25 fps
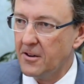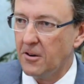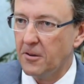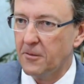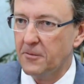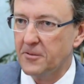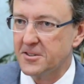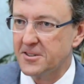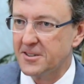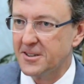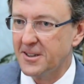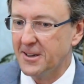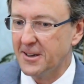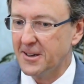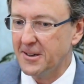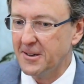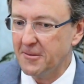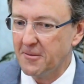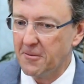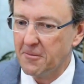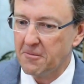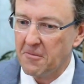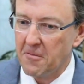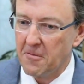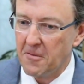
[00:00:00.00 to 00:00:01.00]

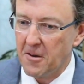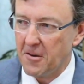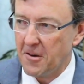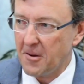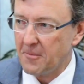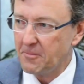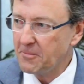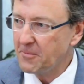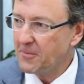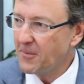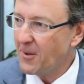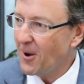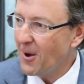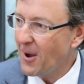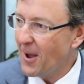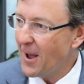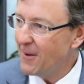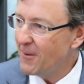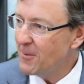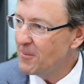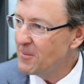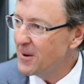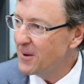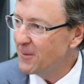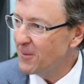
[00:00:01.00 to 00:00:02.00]
Obviously, I
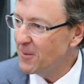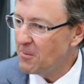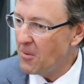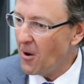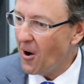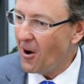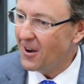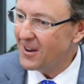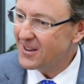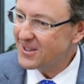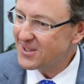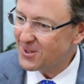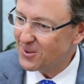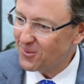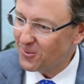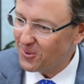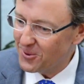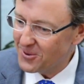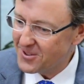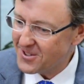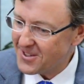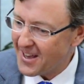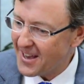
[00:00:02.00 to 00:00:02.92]
have a bit of a bias towards